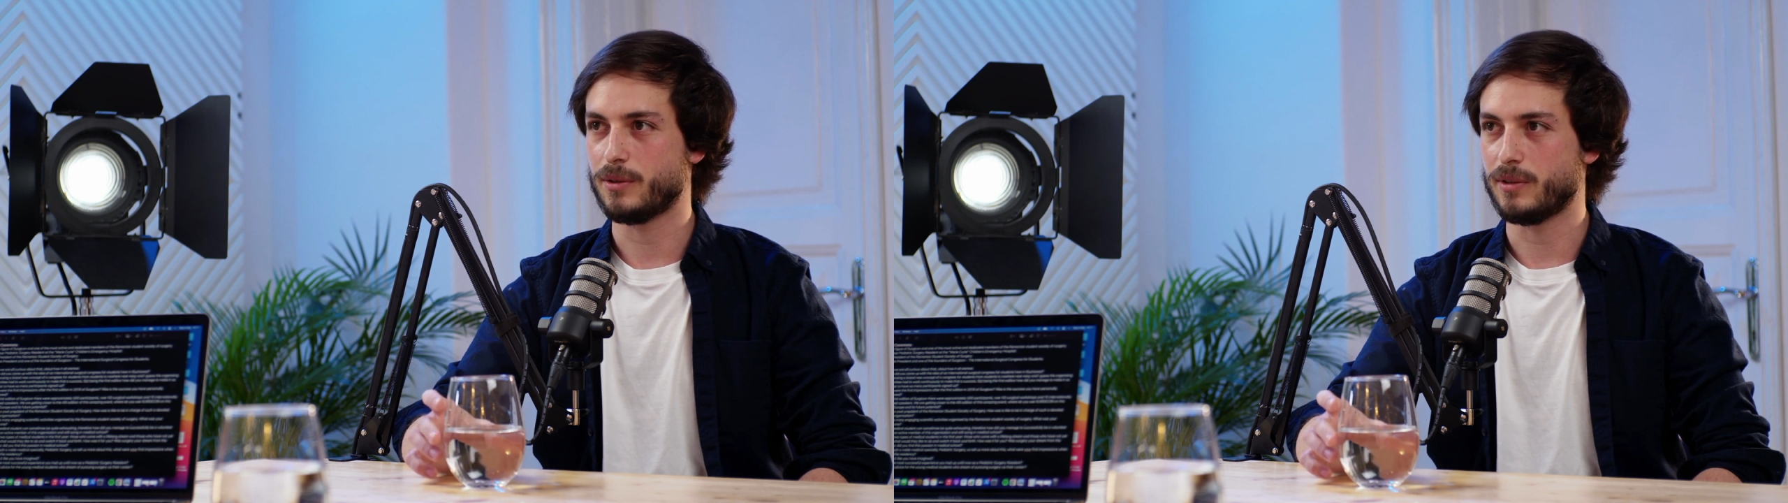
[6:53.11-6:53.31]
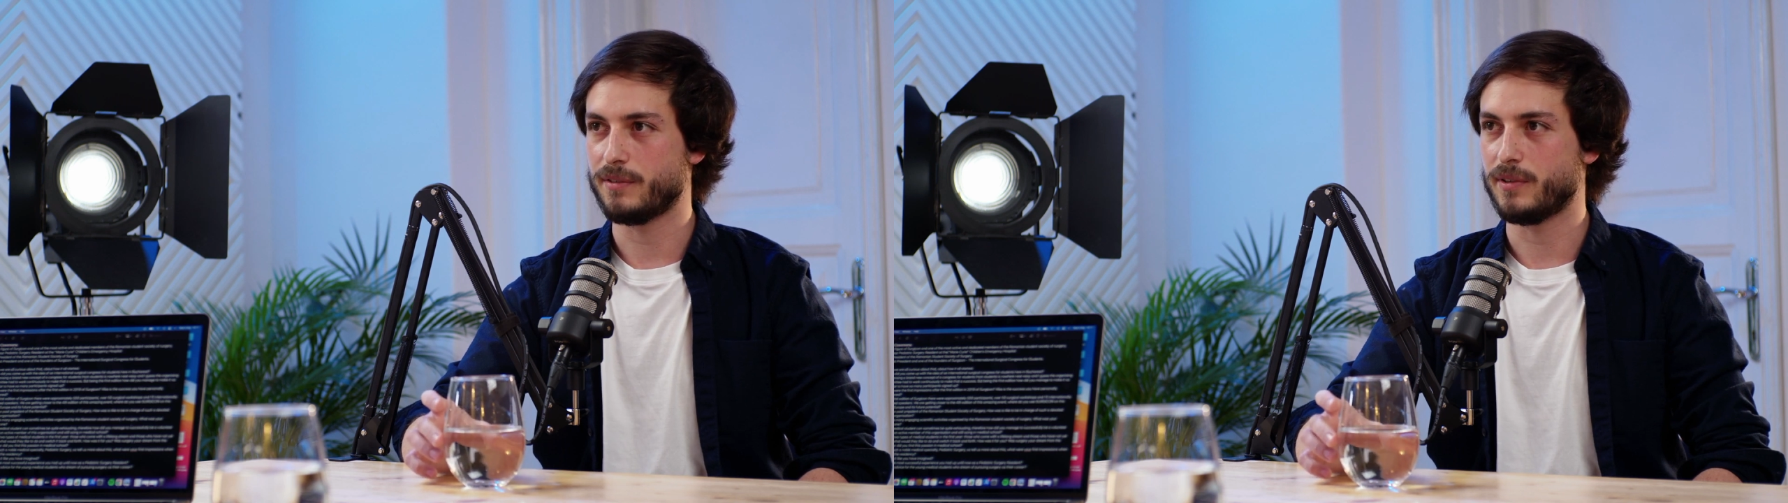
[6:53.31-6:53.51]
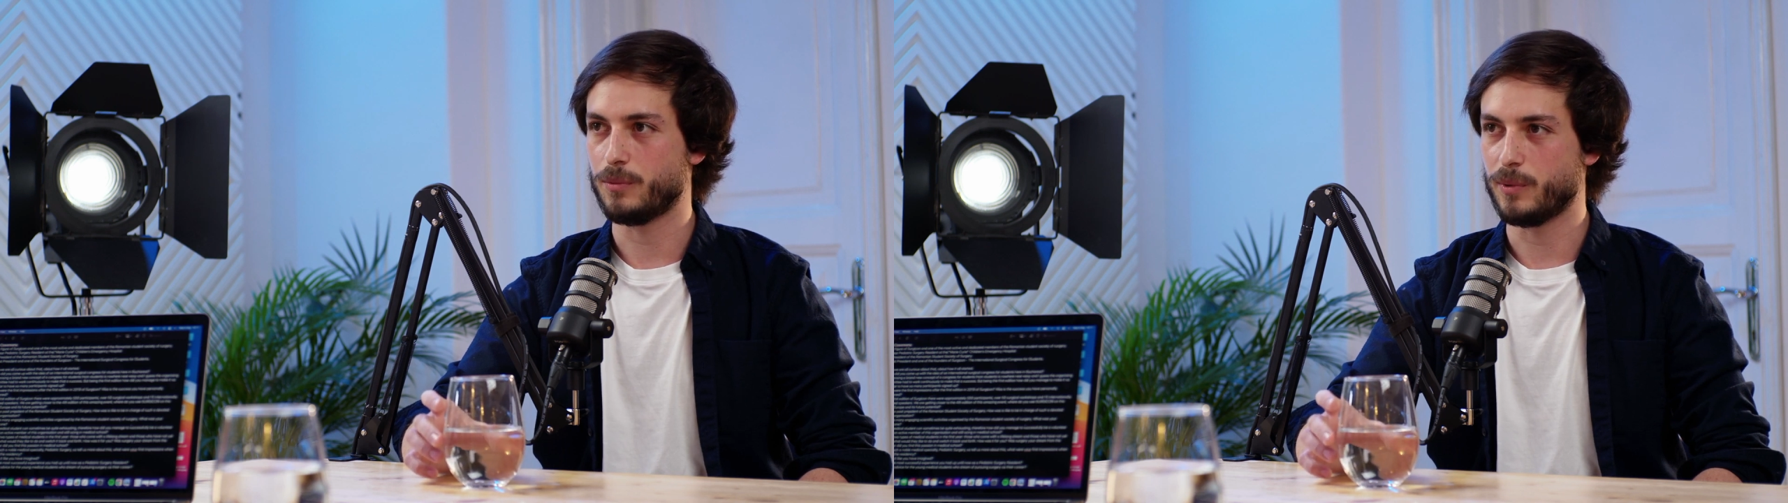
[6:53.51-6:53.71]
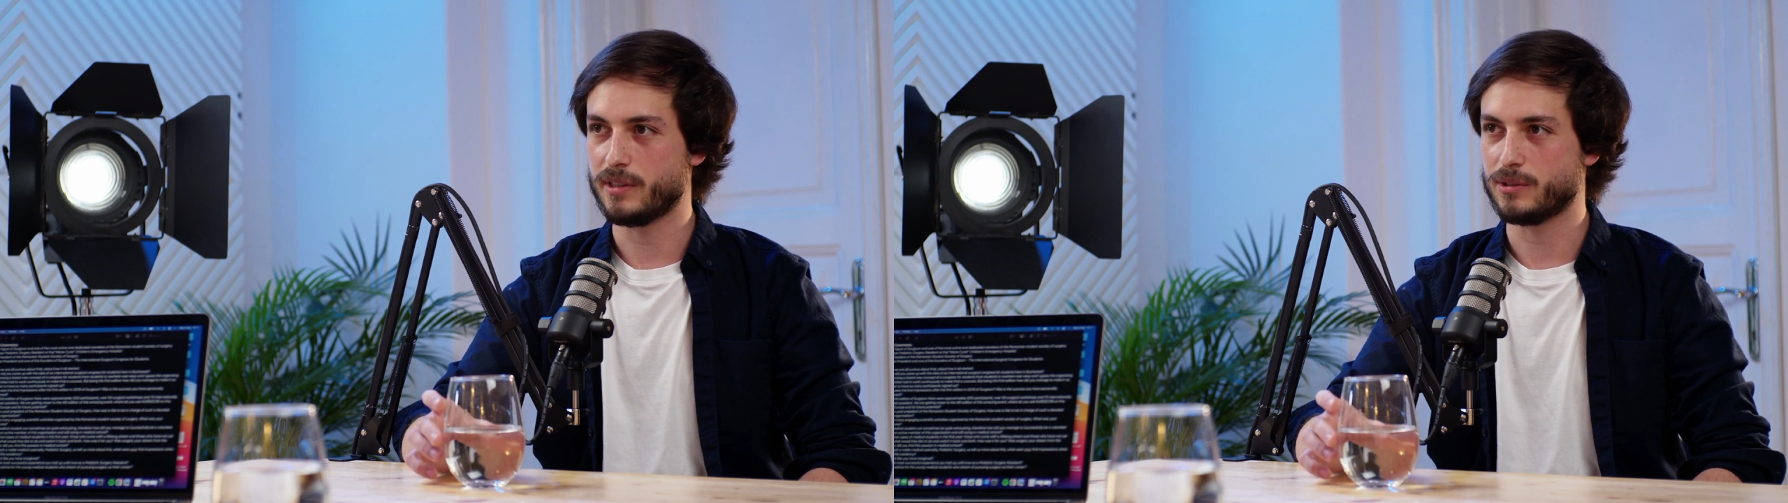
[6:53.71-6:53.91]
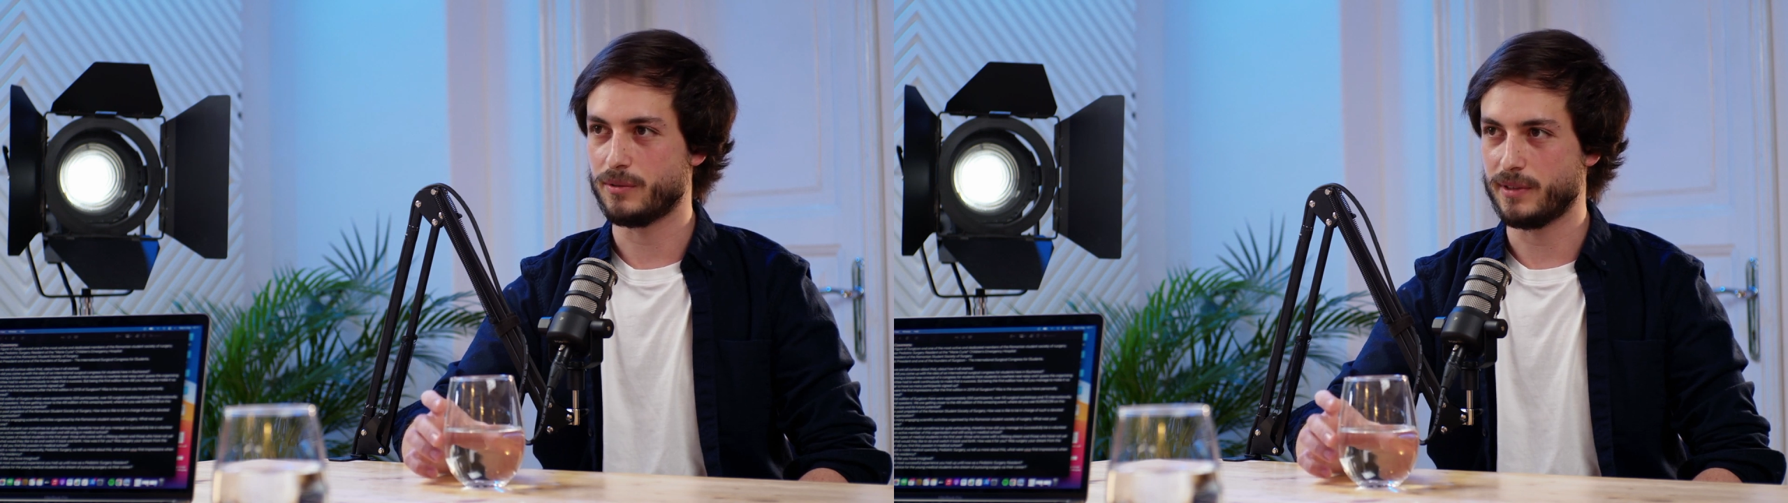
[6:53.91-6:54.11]
or even
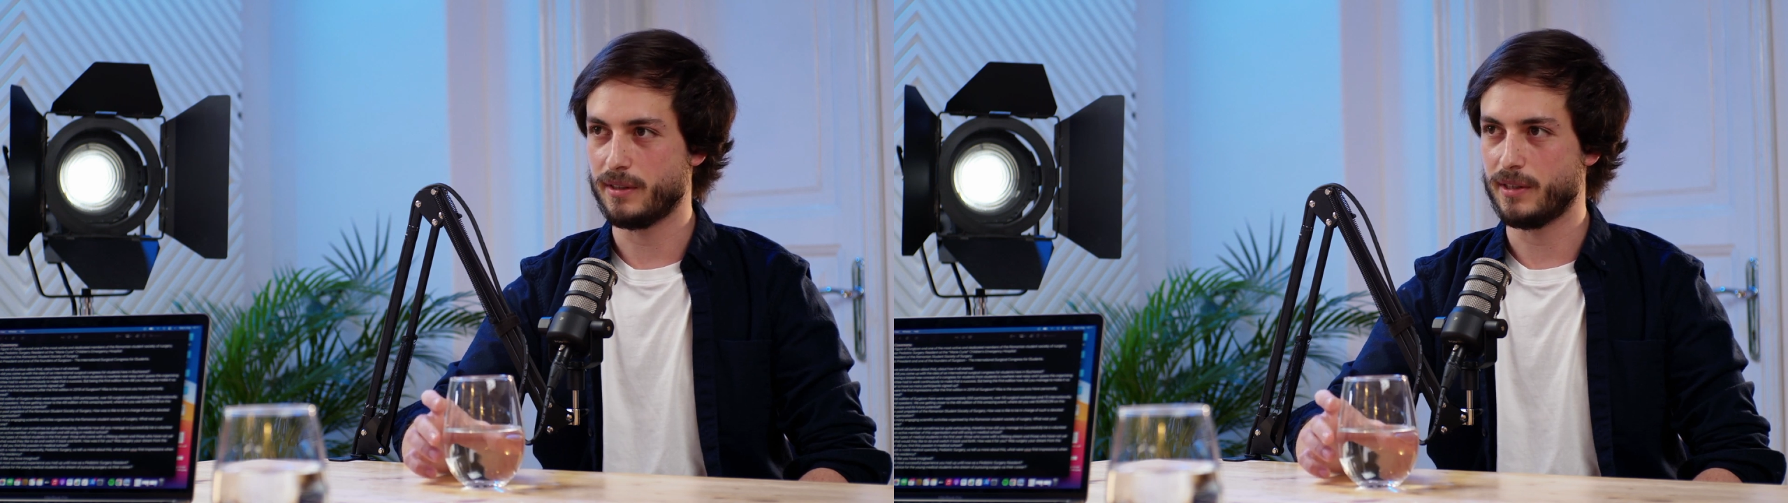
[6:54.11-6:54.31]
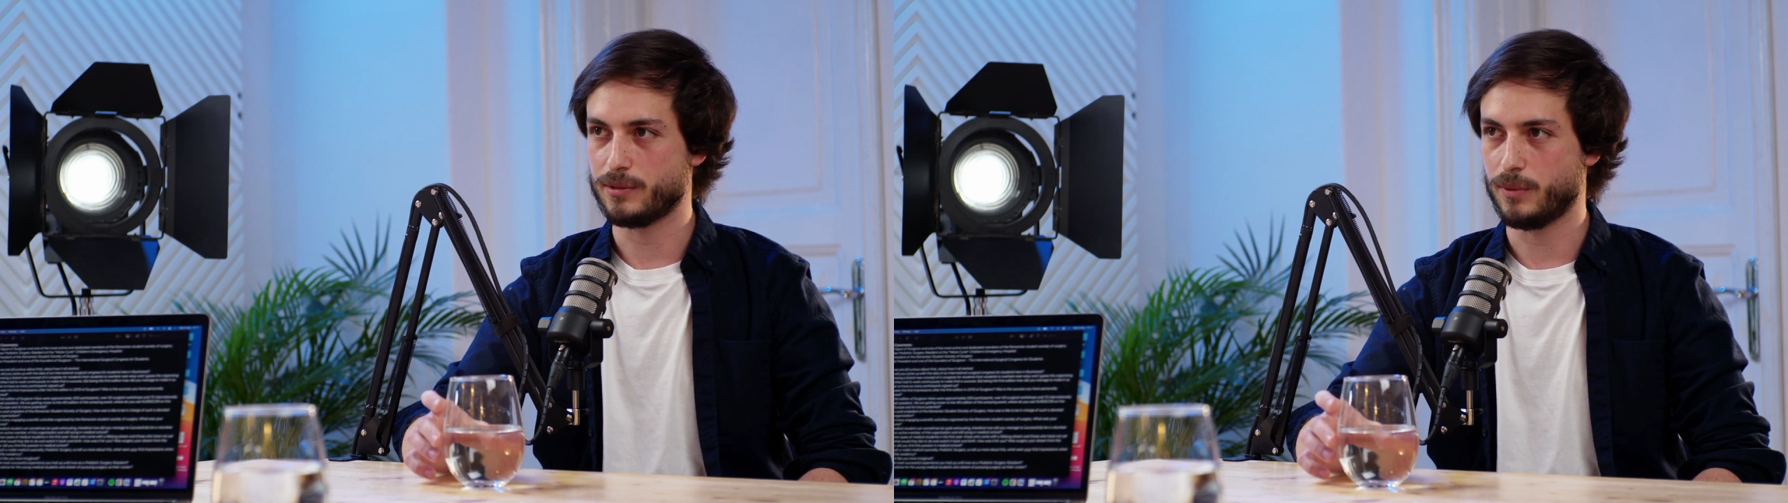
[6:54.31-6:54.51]
weeks to realize